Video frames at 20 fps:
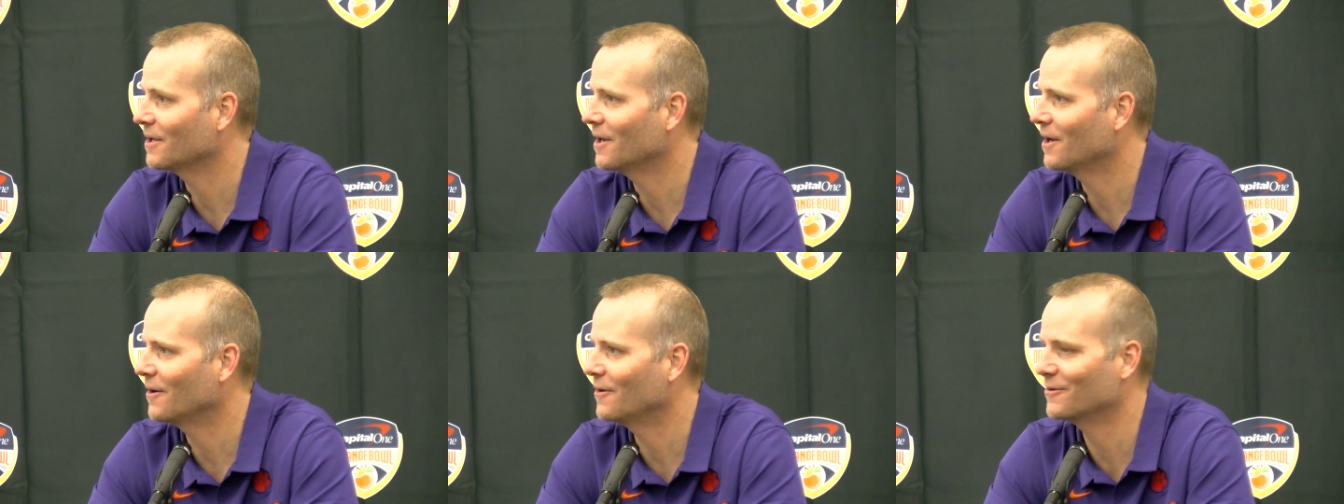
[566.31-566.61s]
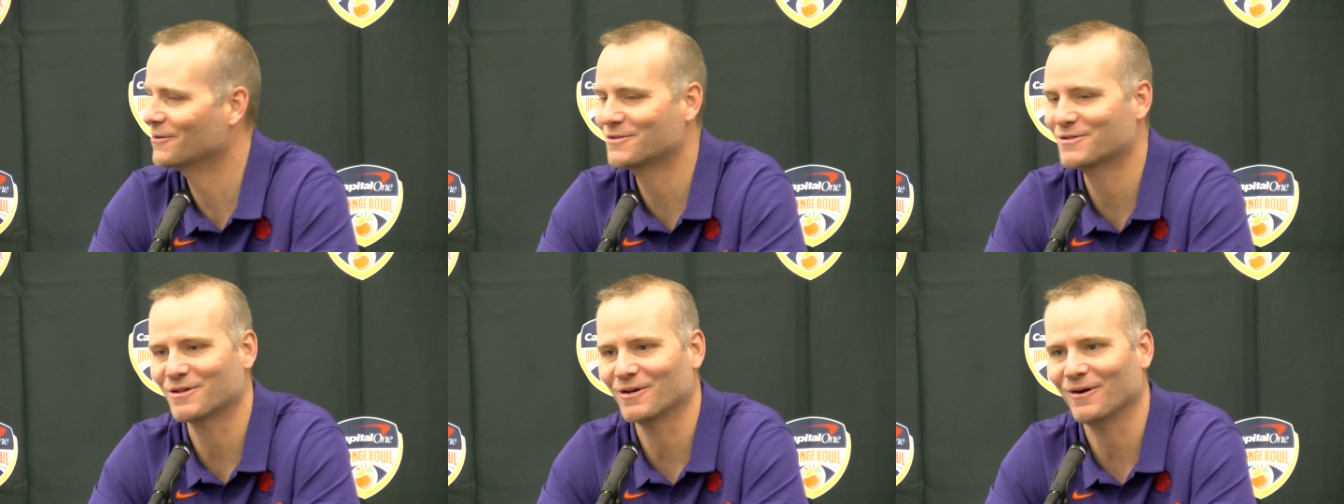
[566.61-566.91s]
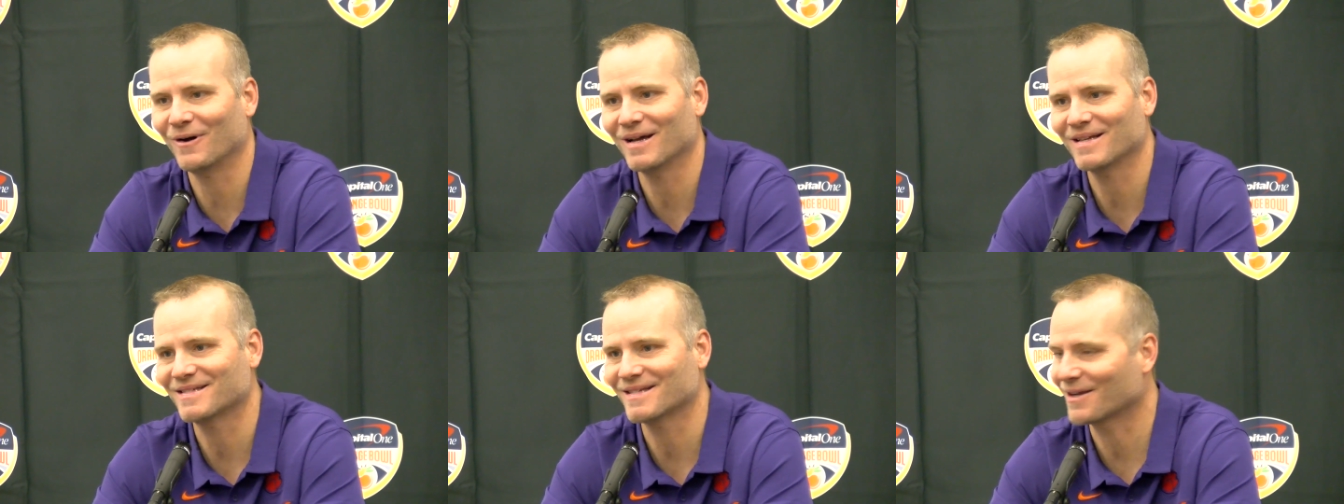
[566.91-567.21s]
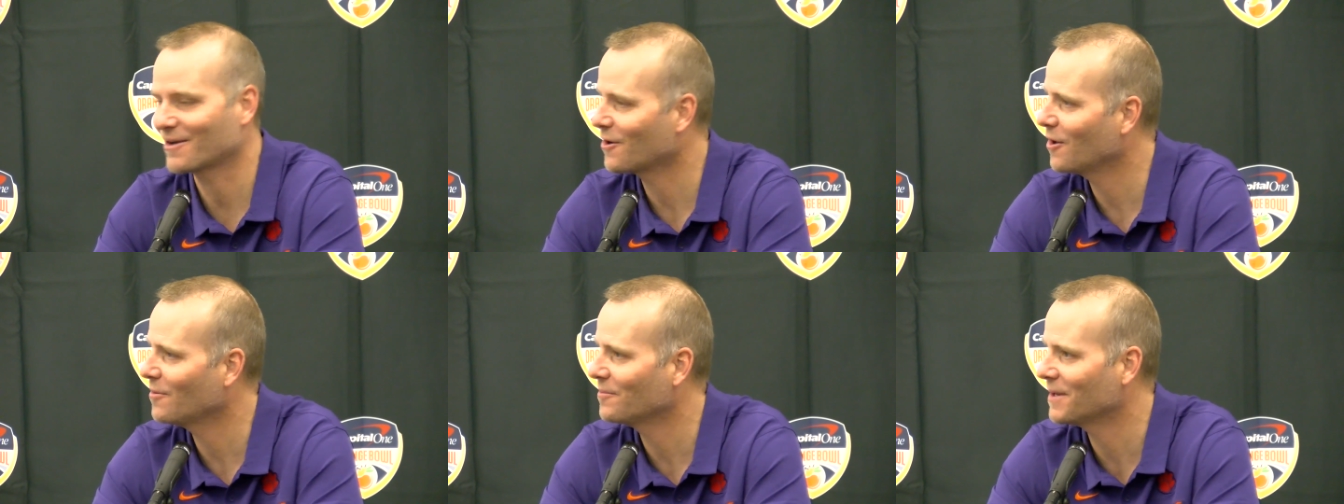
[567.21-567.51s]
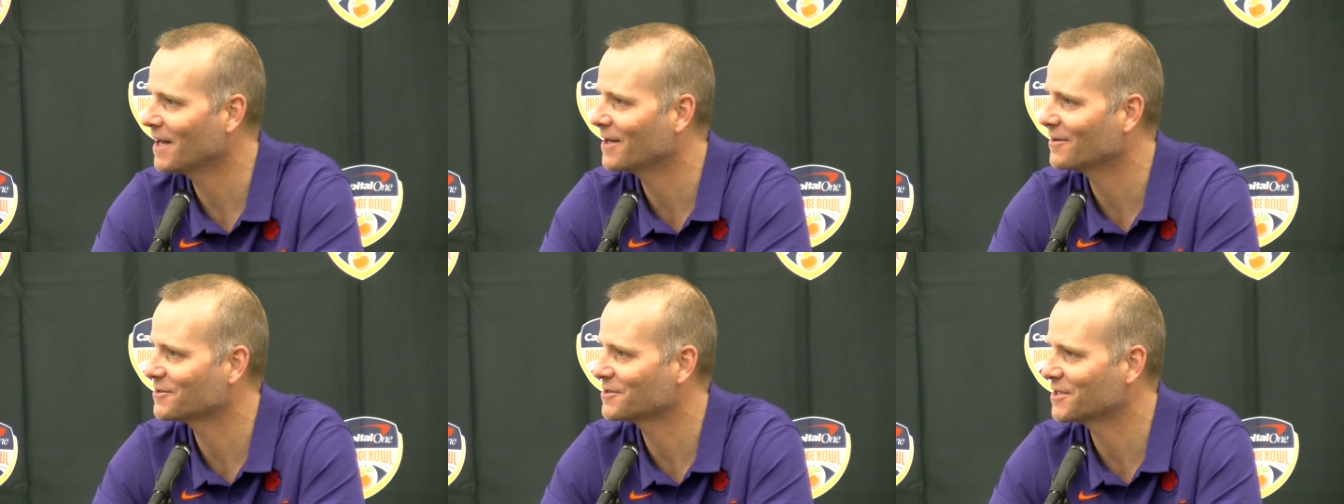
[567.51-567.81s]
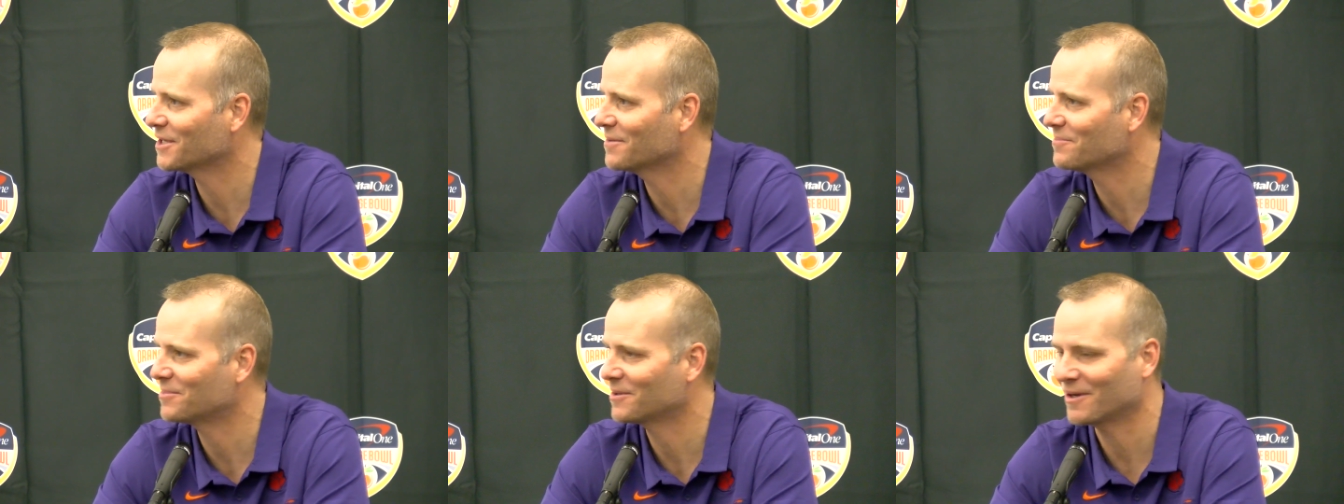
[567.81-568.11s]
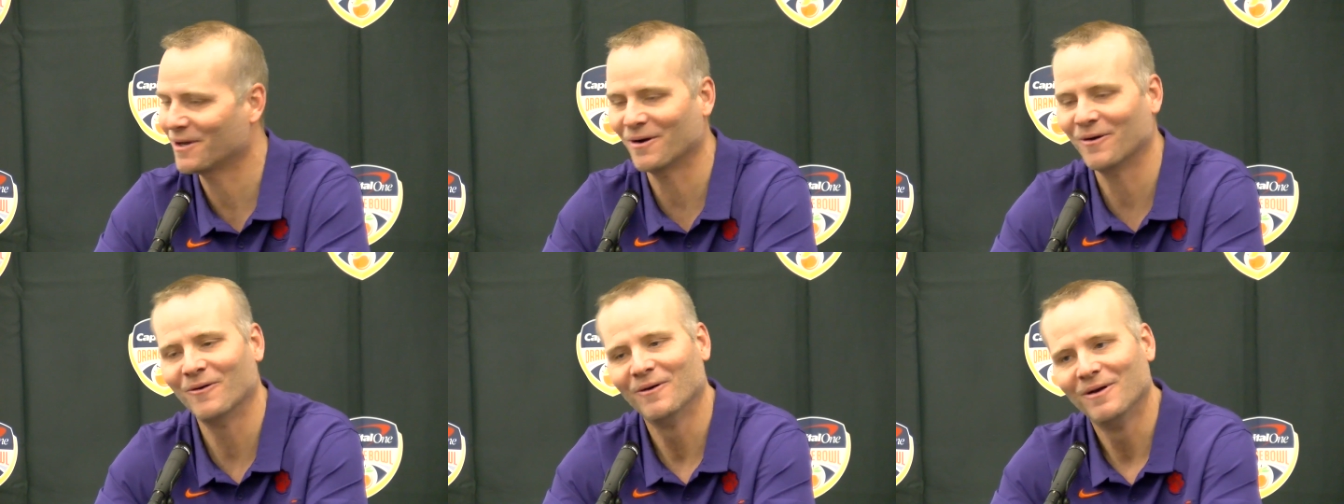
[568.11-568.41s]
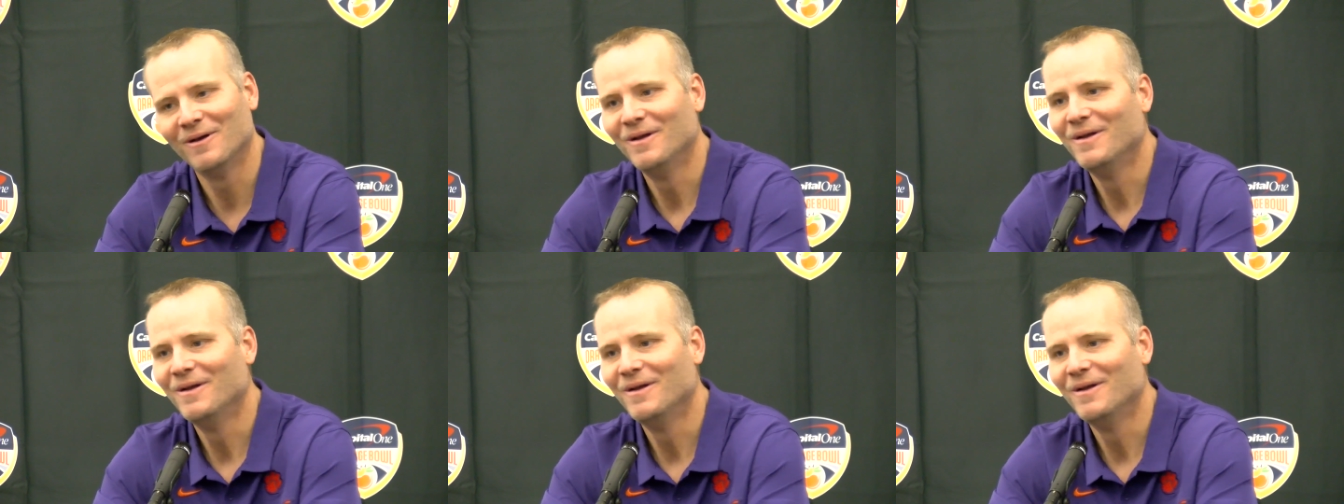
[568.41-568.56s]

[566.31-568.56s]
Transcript: you know. So I said, calm down, Ship, you know.